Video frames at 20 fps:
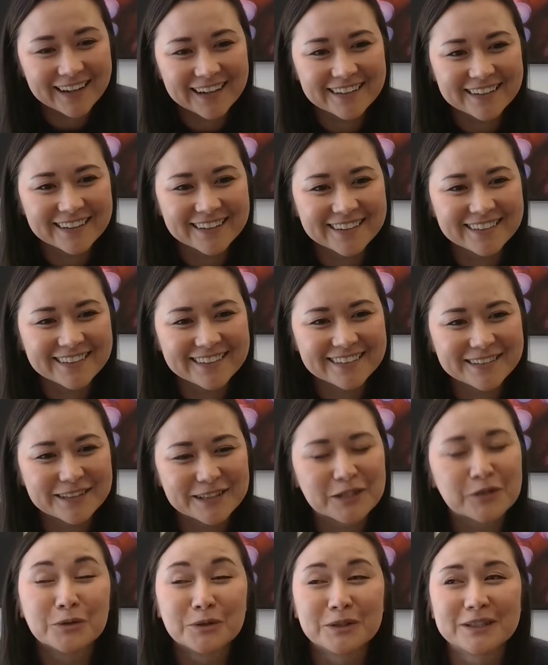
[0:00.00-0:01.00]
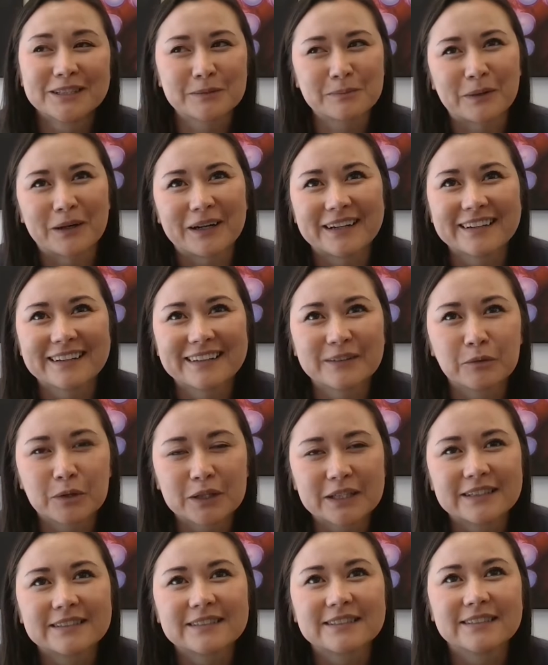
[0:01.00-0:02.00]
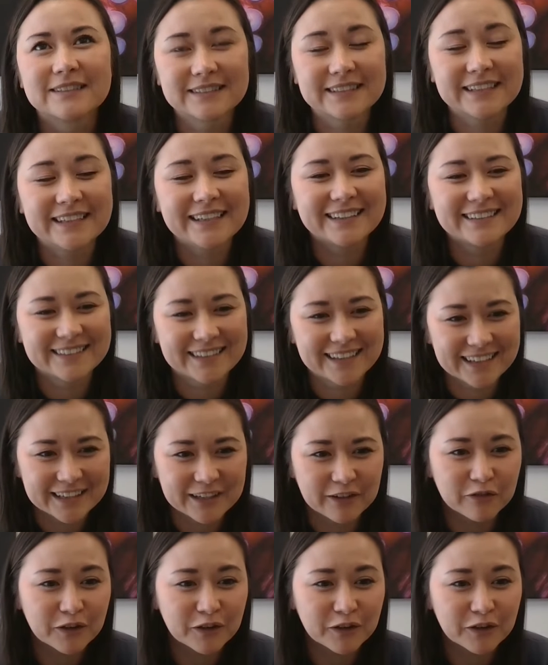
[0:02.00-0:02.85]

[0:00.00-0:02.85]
And the coolest part was seeing, like,